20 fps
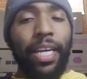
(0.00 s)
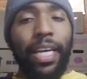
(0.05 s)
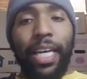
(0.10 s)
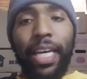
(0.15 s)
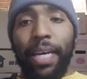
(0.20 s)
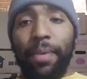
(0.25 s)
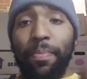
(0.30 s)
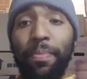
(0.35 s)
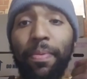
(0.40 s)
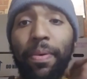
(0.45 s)

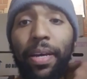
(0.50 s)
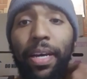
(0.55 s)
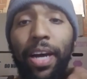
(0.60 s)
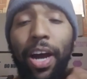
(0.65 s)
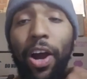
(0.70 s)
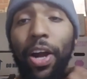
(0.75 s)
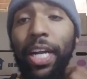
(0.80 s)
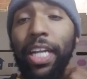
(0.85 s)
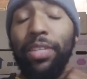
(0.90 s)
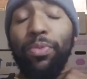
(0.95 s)

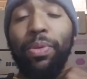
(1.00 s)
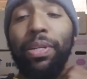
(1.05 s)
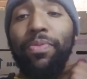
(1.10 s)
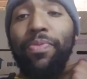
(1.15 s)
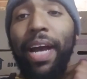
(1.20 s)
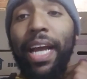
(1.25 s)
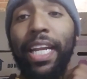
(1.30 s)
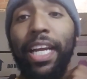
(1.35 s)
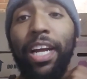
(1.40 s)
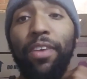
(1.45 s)
Or he doesn't want to
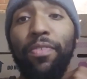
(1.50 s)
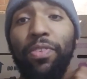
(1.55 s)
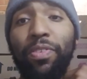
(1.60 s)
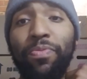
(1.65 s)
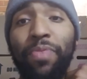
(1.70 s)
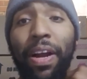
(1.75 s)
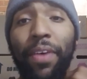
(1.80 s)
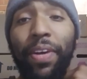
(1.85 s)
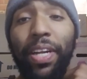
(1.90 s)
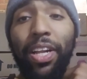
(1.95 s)
fight there for
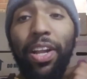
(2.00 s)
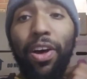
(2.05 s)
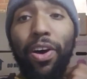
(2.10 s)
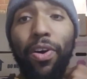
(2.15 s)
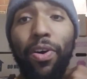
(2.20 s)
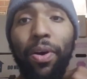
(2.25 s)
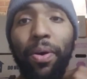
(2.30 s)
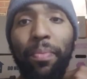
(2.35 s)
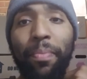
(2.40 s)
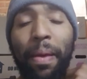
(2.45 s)
very
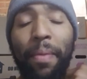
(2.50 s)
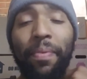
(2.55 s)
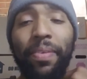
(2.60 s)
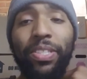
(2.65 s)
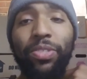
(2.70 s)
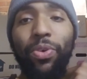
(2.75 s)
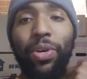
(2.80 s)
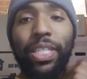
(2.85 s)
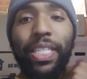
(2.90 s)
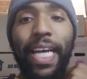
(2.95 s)
long. Maybe
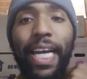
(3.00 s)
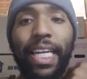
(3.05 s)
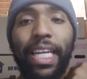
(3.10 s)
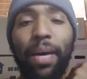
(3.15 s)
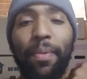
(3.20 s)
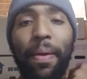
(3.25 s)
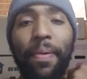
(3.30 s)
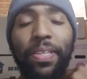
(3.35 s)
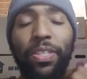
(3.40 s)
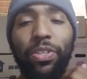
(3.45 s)
score a
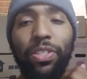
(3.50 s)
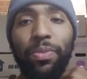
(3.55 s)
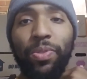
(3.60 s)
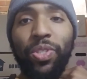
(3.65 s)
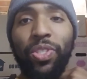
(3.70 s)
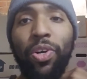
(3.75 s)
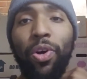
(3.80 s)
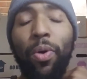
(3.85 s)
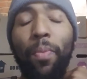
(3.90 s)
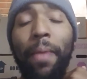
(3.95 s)
takedown, maybe score some
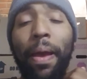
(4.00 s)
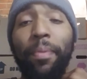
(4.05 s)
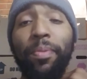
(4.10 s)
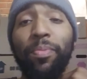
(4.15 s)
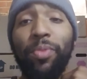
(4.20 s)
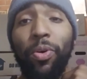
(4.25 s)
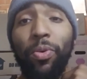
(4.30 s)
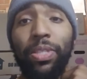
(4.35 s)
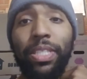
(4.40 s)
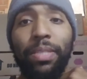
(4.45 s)
control, maybe some
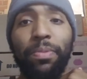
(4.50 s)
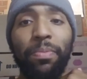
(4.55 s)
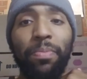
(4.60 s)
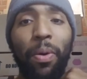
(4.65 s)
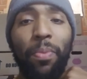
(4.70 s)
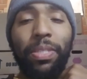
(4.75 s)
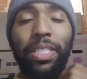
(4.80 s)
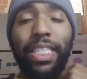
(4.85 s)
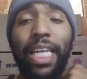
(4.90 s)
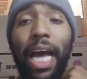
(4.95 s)
throw his
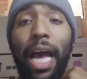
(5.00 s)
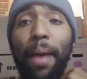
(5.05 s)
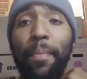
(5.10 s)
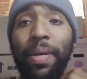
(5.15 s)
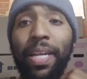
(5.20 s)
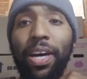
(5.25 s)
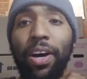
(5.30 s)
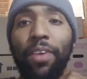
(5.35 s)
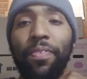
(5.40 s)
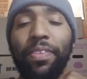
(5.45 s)
opponent's
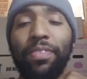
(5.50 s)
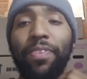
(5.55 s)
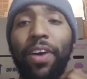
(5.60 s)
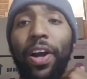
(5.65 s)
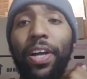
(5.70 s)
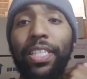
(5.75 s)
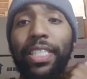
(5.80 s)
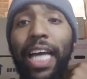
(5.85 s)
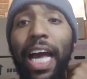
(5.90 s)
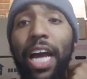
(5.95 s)
timing off as
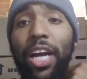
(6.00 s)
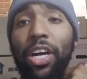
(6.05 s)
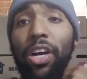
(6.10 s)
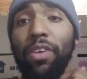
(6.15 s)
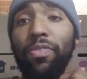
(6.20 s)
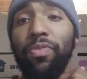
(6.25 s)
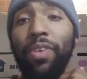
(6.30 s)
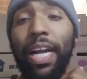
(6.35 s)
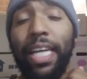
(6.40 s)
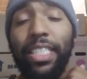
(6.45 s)
far as Kai
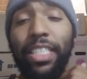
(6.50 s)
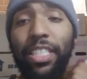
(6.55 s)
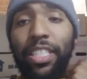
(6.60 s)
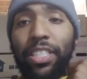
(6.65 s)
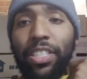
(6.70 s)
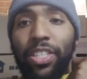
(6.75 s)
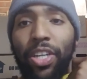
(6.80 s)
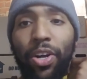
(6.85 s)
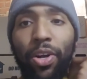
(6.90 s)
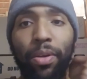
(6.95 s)
Car France is
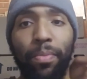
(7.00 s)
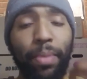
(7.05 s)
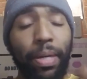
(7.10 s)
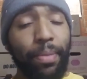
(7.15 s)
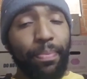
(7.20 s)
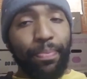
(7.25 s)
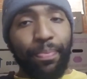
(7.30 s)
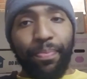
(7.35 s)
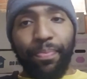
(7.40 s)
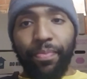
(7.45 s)
concerned.
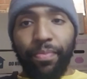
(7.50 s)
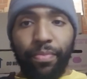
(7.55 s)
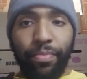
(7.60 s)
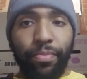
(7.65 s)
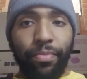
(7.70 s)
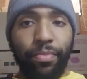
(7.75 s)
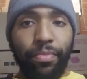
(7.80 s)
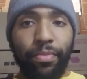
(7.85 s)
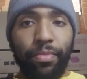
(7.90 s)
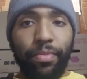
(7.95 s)
But
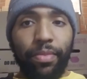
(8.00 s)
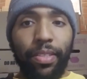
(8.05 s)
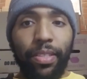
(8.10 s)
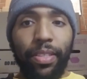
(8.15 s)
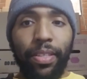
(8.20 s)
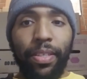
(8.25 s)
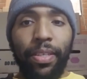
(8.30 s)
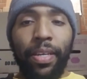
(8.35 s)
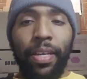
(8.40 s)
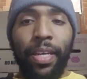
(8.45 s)

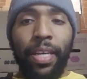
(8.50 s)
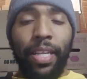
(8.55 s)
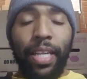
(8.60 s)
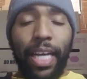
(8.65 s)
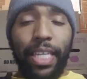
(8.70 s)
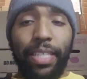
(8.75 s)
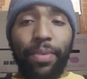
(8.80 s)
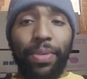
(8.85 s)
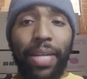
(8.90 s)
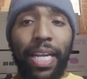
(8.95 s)

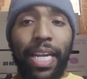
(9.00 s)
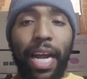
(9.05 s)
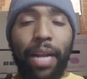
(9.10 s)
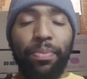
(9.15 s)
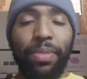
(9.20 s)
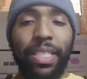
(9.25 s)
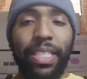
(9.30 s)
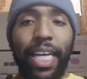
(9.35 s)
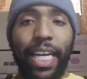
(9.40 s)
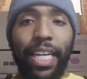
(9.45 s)
like I said, with that
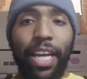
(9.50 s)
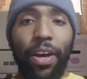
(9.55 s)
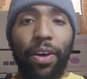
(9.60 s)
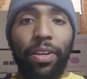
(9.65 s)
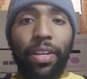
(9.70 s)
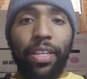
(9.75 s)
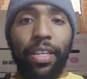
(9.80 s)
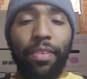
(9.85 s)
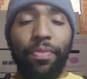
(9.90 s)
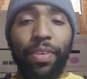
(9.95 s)
90%
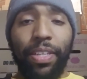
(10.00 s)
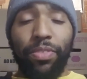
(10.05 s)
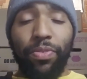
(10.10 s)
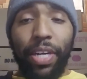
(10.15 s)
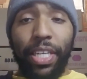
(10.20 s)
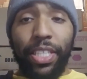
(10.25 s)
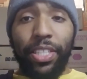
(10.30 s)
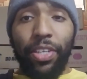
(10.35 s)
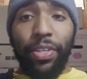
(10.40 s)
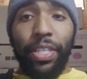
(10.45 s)
takedown defense
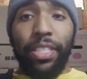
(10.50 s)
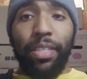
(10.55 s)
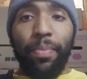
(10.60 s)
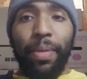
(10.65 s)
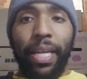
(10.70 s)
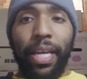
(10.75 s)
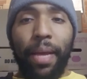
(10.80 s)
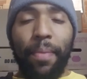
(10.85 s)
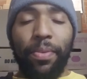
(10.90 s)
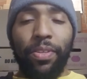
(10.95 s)
ratio, he should be
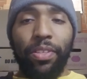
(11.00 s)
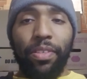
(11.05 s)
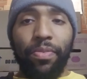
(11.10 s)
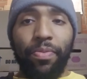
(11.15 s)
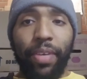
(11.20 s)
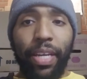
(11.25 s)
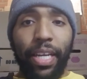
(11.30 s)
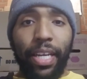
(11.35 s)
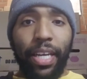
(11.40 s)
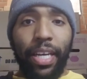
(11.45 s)
able to keep it on his
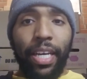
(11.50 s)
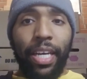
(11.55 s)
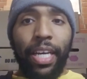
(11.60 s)
feet.